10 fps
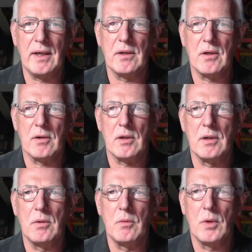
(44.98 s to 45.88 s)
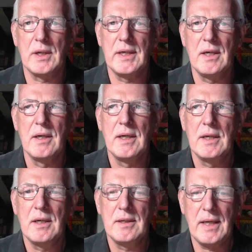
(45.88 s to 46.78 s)
Tara, one
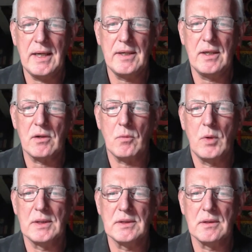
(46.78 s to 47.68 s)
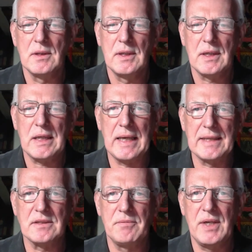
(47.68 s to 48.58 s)
deity or one
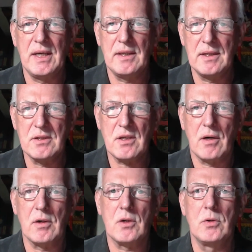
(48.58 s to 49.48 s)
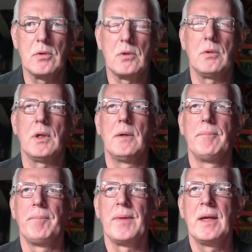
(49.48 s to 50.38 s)
class of deities, Tara Kurukulla.
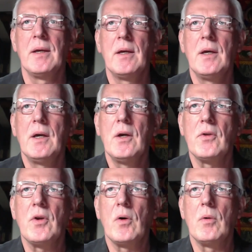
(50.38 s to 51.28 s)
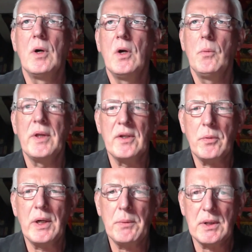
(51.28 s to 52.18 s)
So, with the
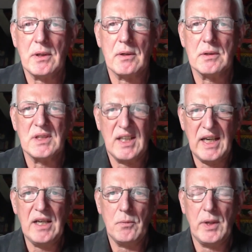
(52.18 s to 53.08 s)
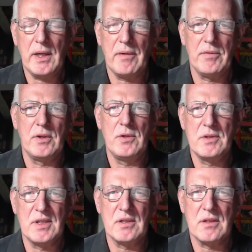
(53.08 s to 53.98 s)
21 Taras, again, we have the two
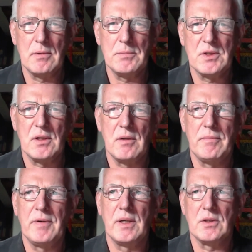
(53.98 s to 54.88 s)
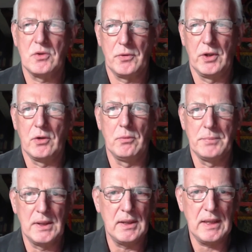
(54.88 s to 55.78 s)
systems of Surya,
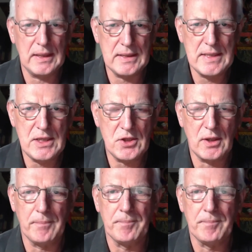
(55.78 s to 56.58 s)
Gupta, and Atisha.